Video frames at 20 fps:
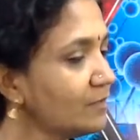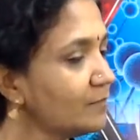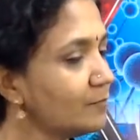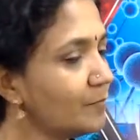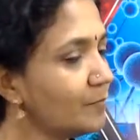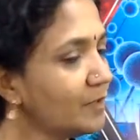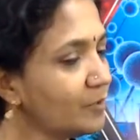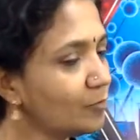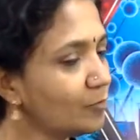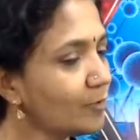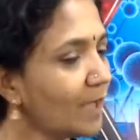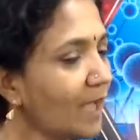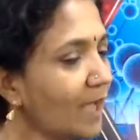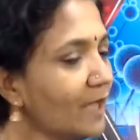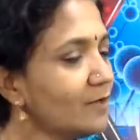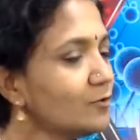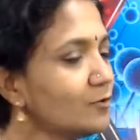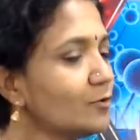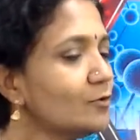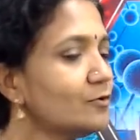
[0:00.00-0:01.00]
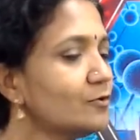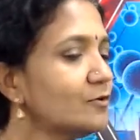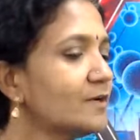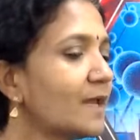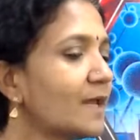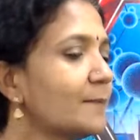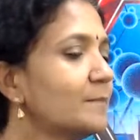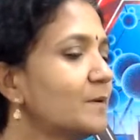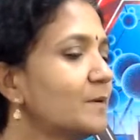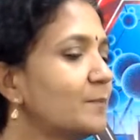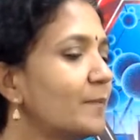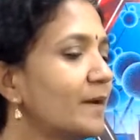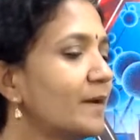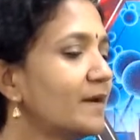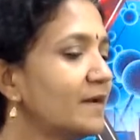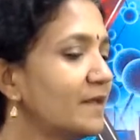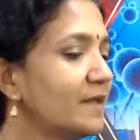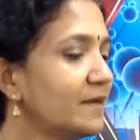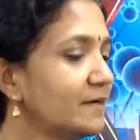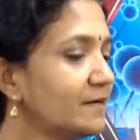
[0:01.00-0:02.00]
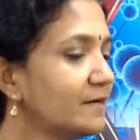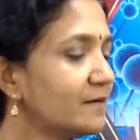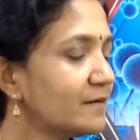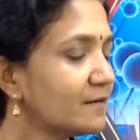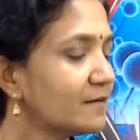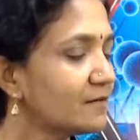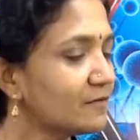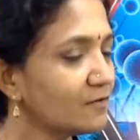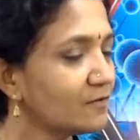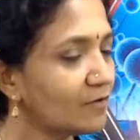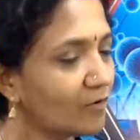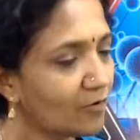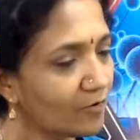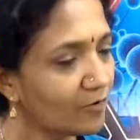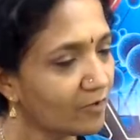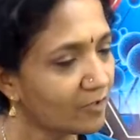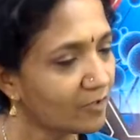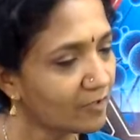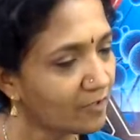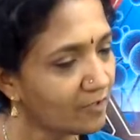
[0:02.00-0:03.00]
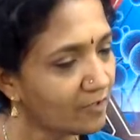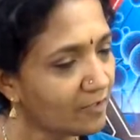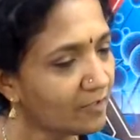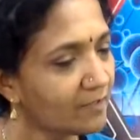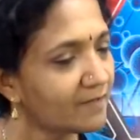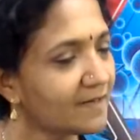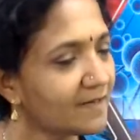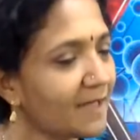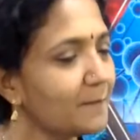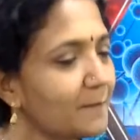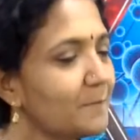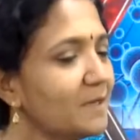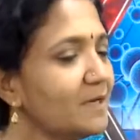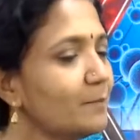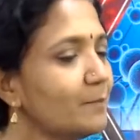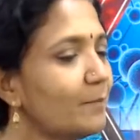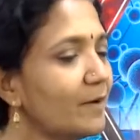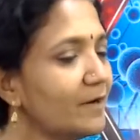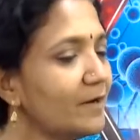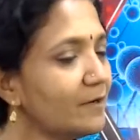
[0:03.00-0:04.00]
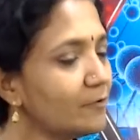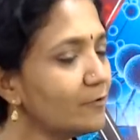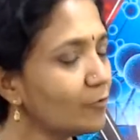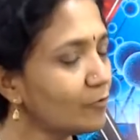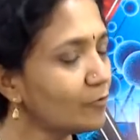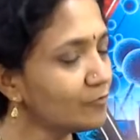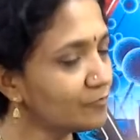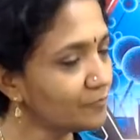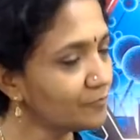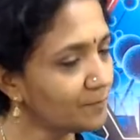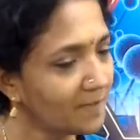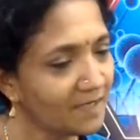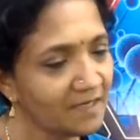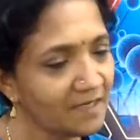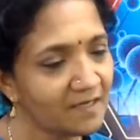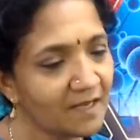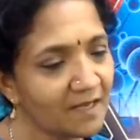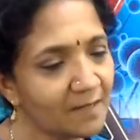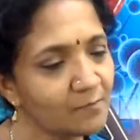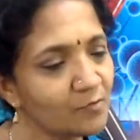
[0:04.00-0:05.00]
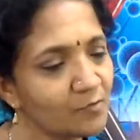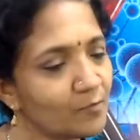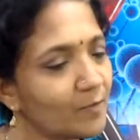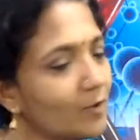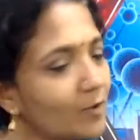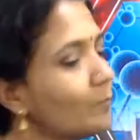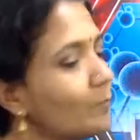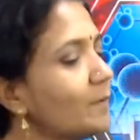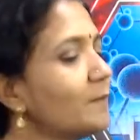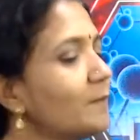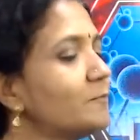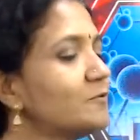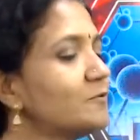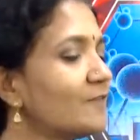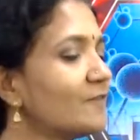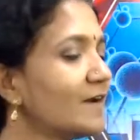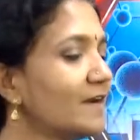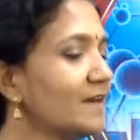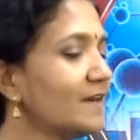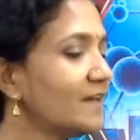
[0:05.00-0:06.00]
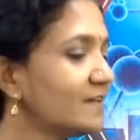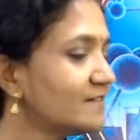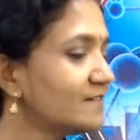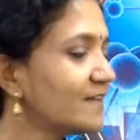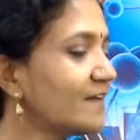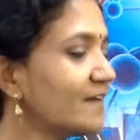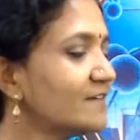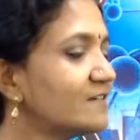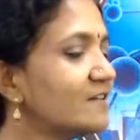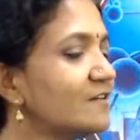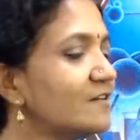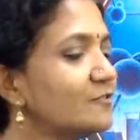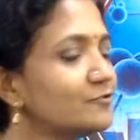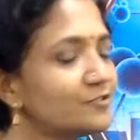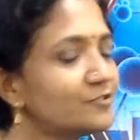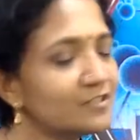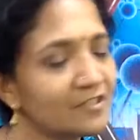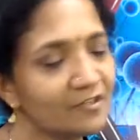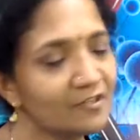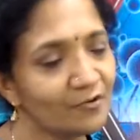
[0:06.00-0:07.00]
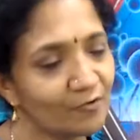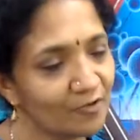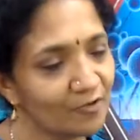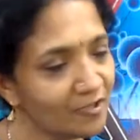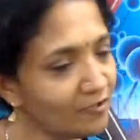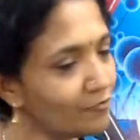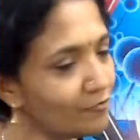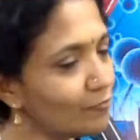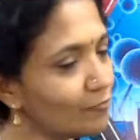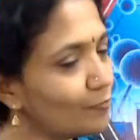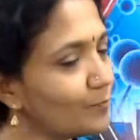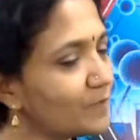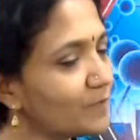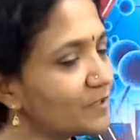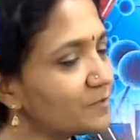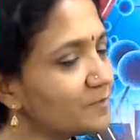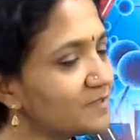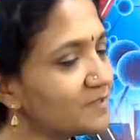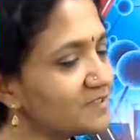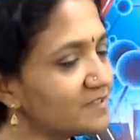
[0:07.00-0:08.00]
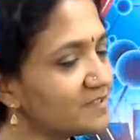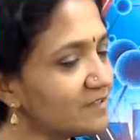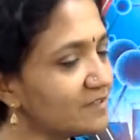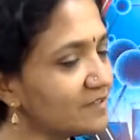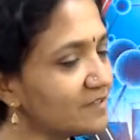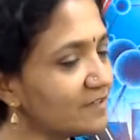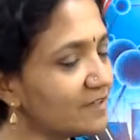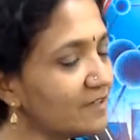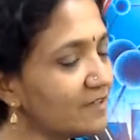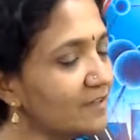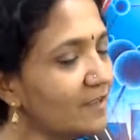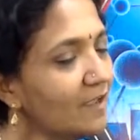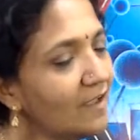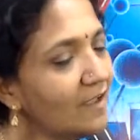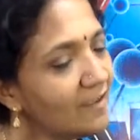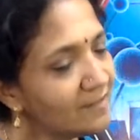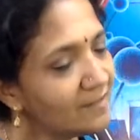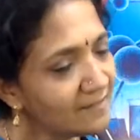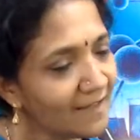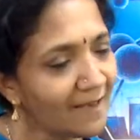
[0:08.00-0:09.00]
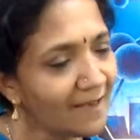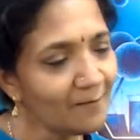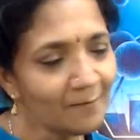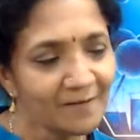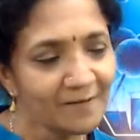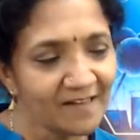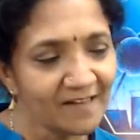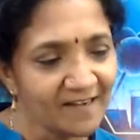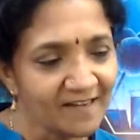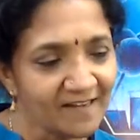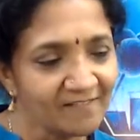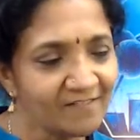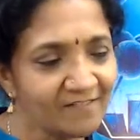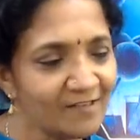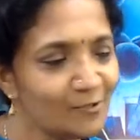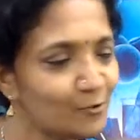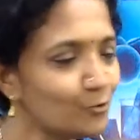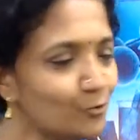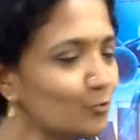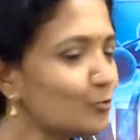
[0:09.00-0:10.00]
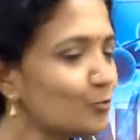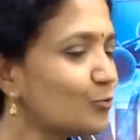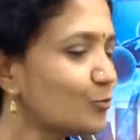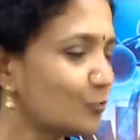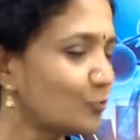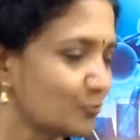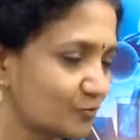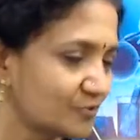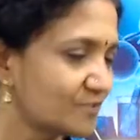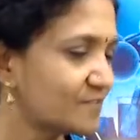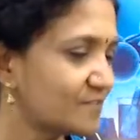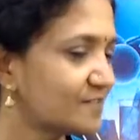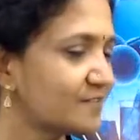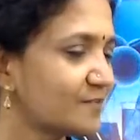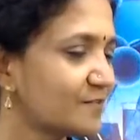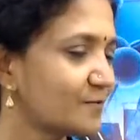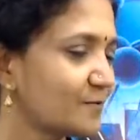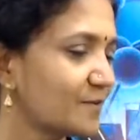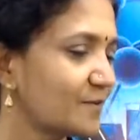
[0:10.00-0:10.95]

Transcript: But you can go to time dependent or time independent also. Many times you may not be able to find an exact solution. You need to do perturbation theory. That will be the level 2 course.